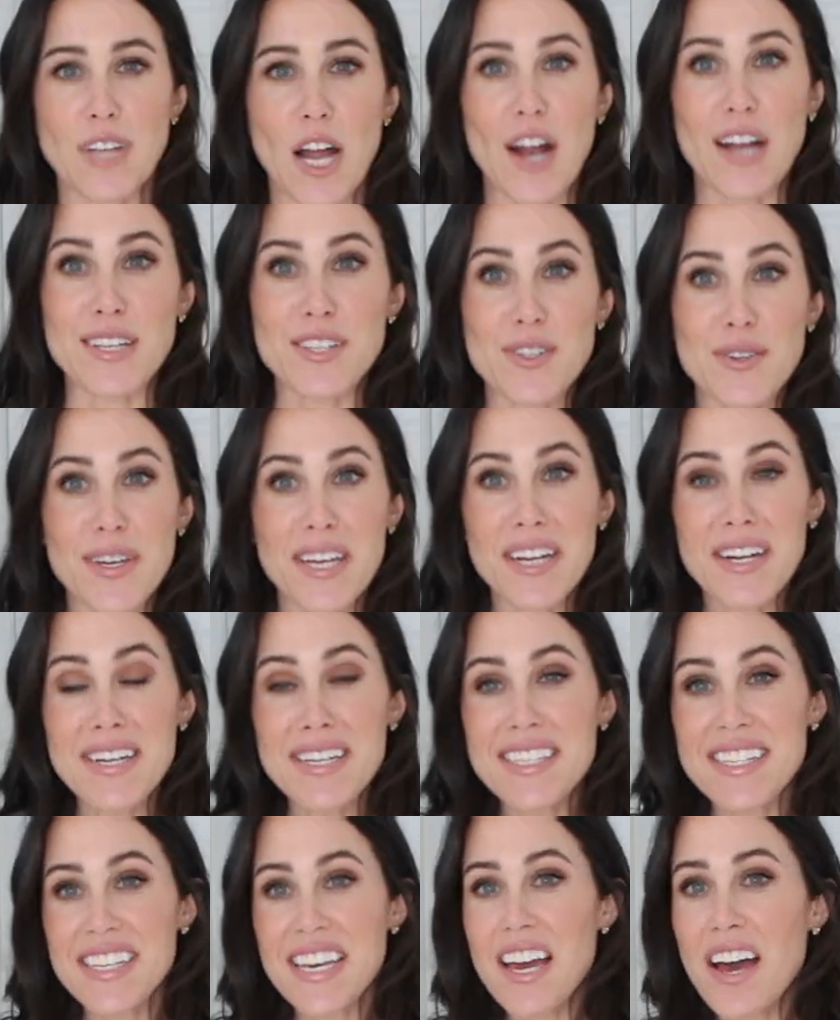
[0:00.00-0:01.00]
All right, so here
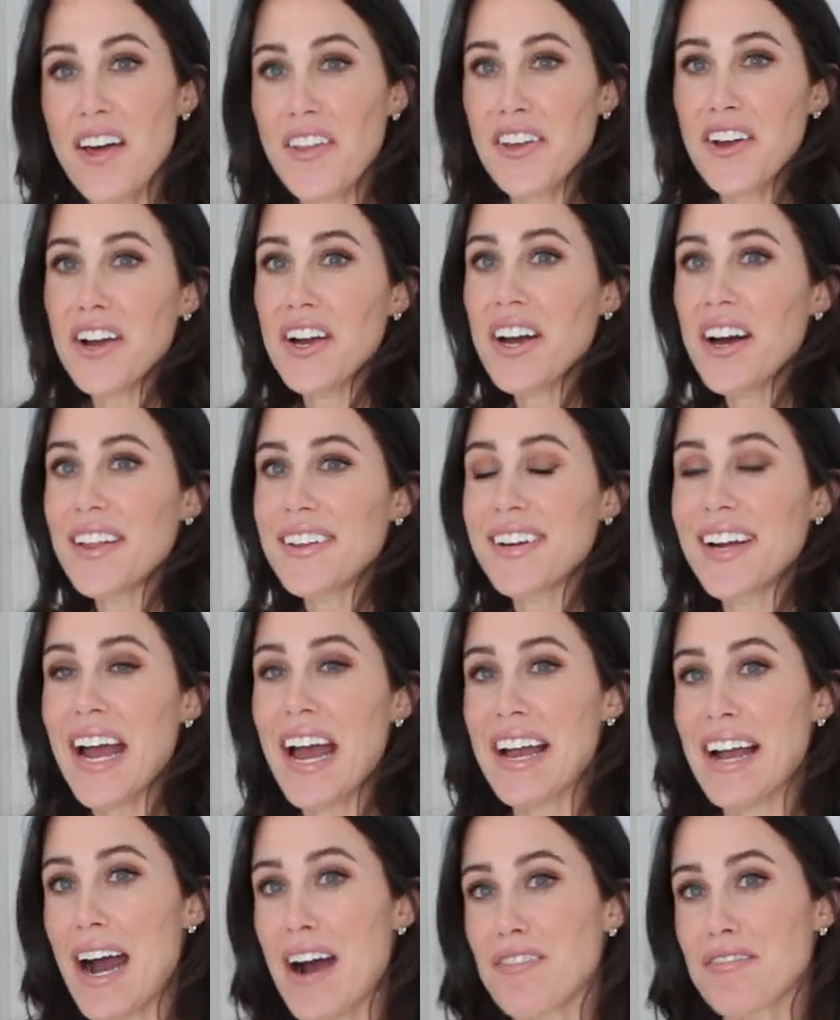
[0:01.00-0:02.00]
is the other color
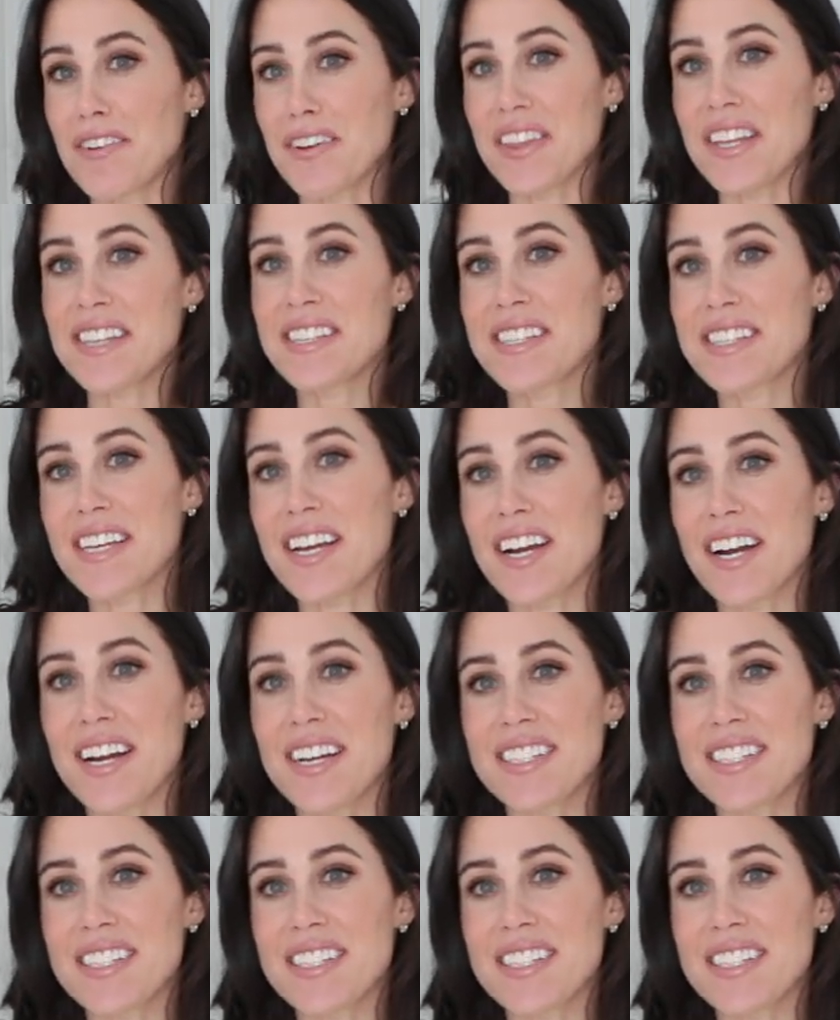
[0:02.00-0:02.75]
I got for this year.